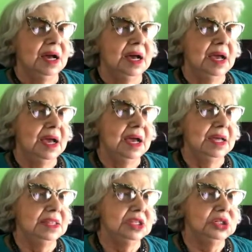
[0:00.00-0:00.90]

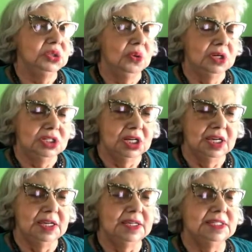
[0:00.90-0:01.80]
And the George
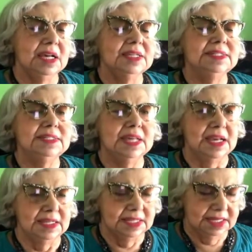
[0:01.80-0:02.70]
is a
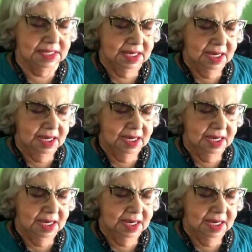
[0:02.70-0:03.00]
saint.